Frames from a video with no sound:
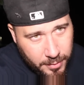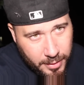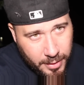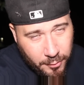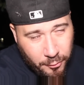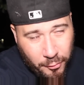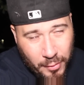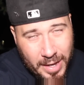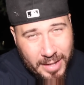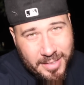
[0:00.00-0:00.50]

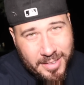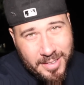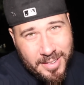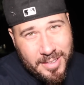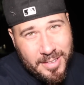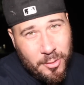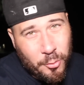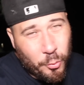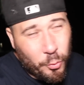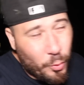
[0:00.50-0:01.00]
In fact,
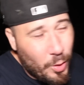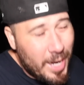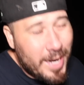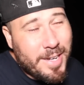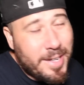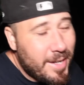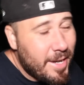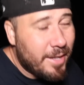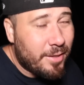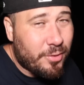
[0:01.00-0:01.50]

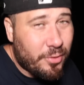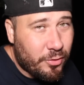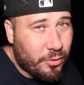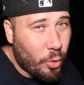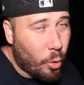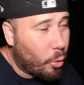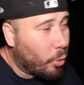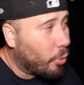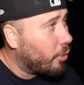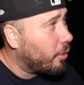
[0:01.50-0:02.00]
right next
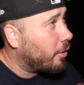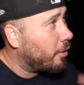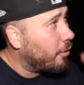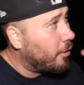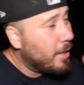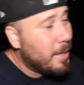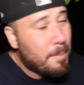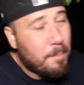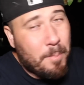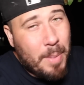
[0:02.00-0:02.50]
door
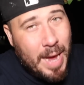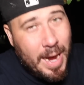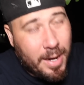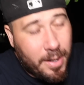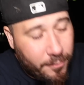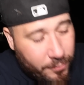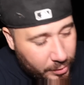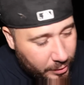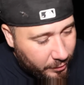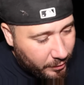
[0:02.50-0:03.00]
or in
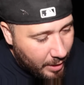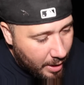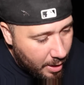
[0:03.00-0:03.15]
back of this